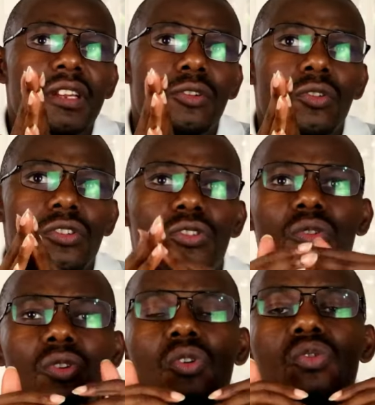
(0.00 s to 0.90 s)
It
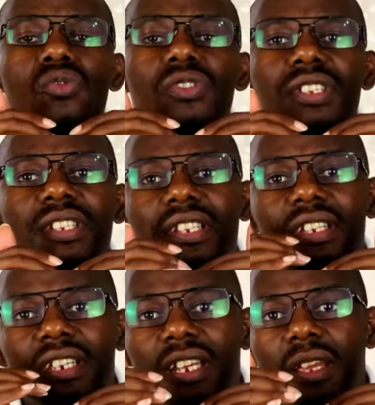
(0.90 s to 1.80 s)
also goes
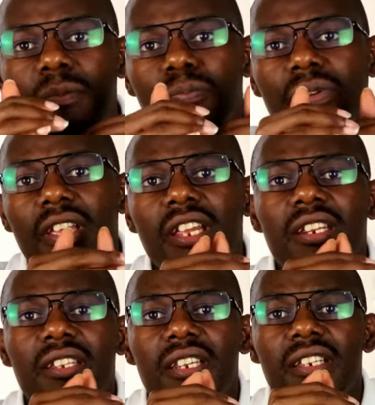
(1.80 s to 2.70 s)
deep
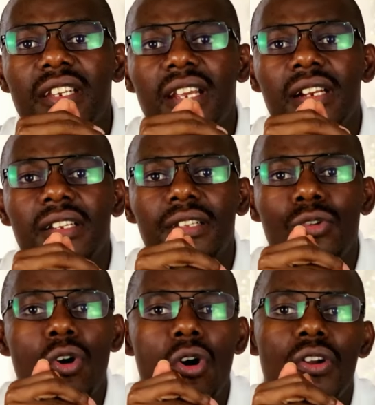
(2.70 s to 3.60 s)
in details
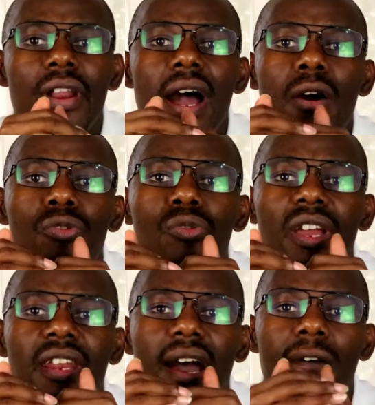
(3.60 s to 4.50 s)
on how you
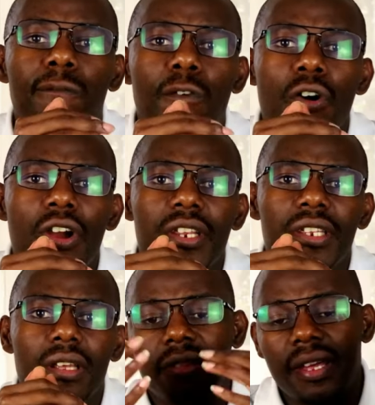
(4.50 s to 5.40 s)
can
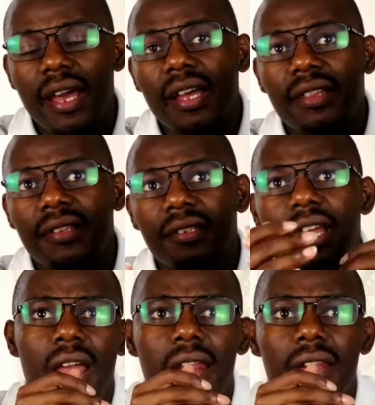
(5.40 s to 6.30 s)
avoid debt
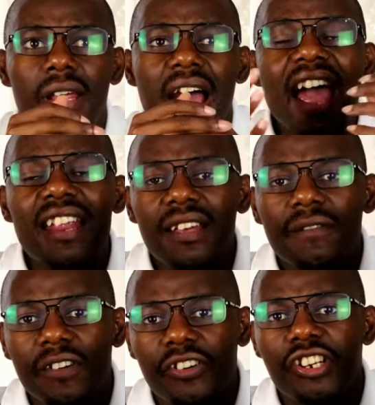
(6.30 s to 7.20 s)
and high
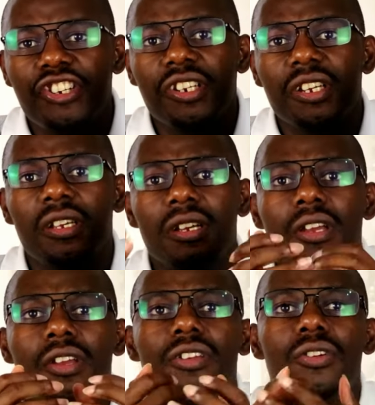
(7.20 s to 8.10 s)
leveraging
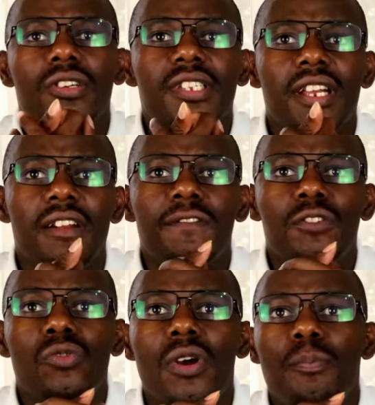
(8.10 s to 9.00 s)
yourself
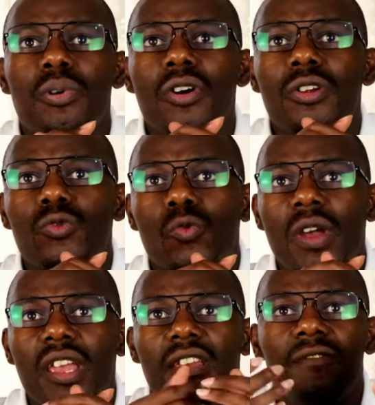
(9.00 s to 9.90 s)
to a point
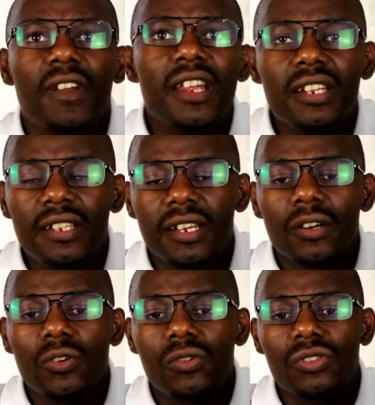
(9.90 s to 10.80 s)
where if
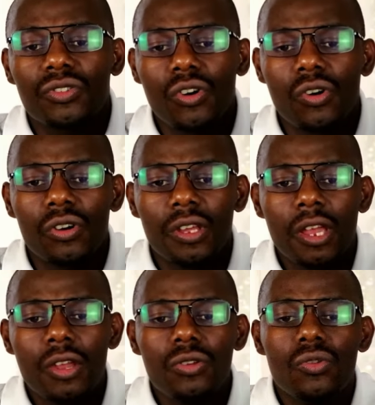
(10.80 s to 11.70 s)
anything goes wrong,
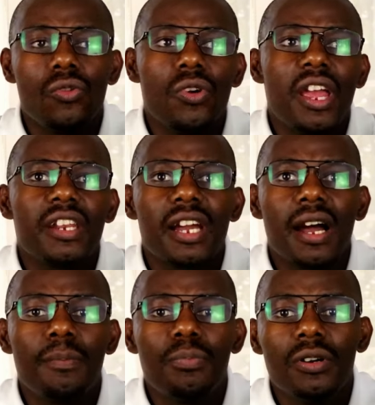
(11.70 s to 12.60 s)
you end
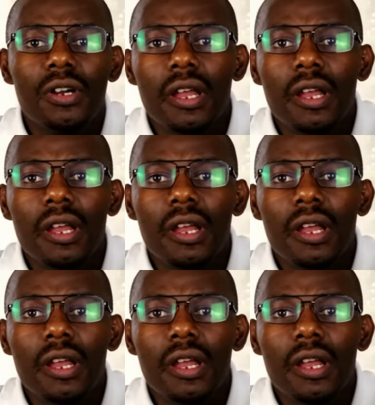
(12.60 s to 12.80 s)
up